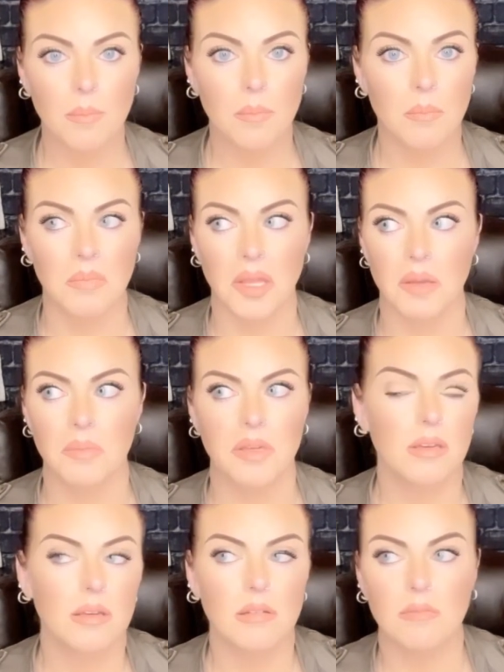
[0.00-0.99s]

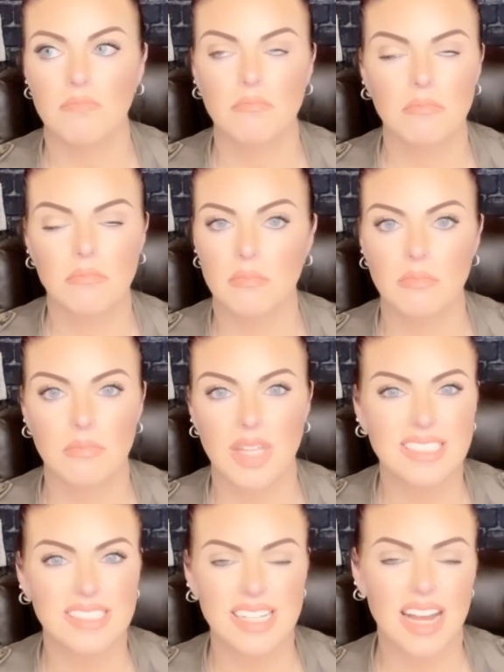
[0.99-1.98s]
Maybe
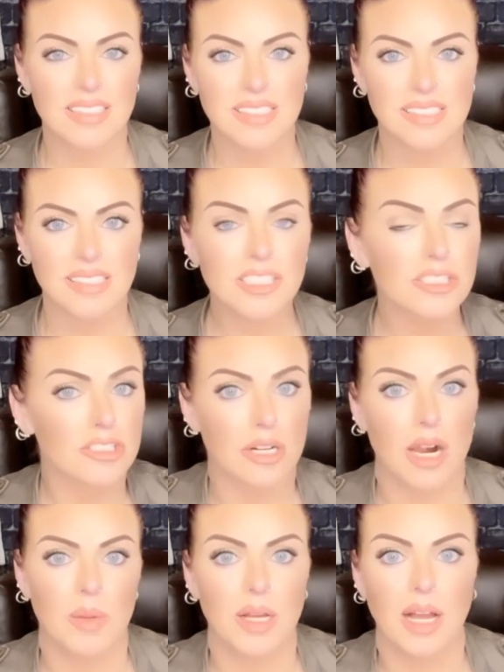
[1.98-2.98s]
that's not considered
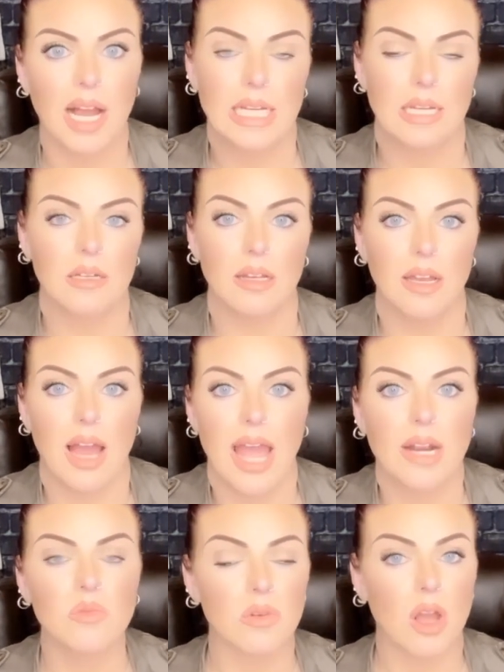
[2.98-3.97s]
trauma. I
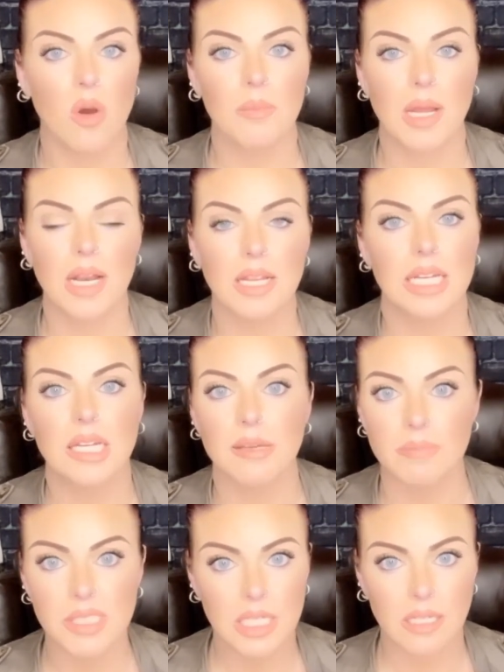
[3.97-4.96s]
don't know. I'm not an
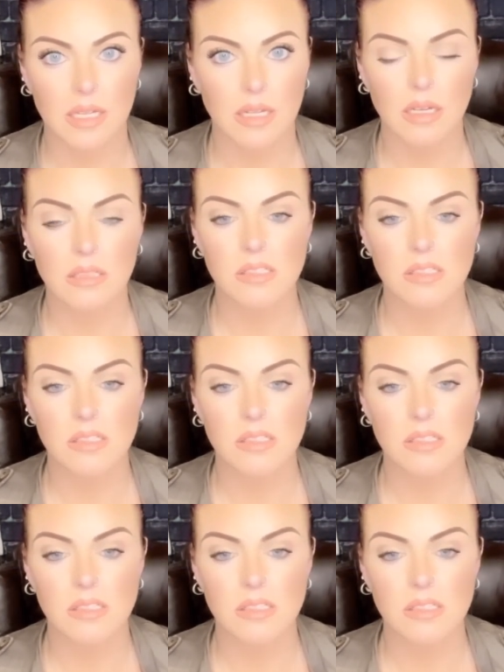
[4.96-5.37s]
EMT,